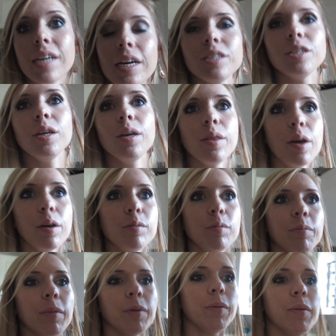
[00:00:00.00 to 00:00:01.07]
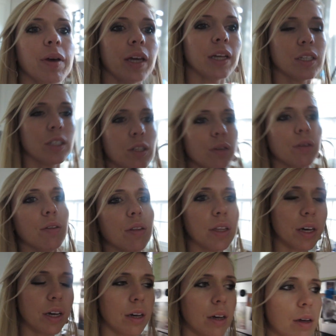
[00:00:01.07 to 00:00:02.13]
I took those when we went to
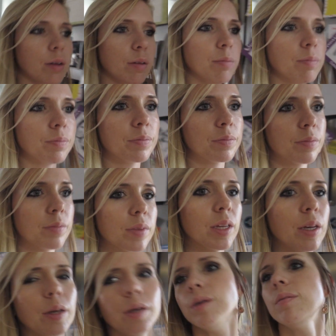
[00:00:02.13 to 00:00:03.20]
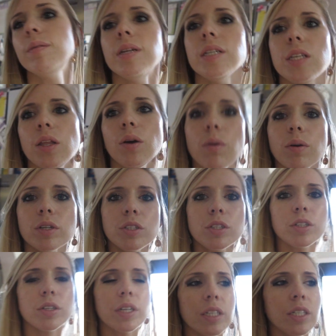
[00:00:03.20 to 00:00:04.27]
the, um, Went to the
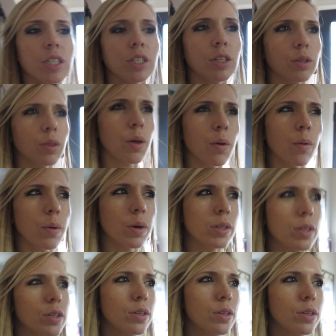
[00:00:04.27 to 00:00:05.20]
orchard, the or,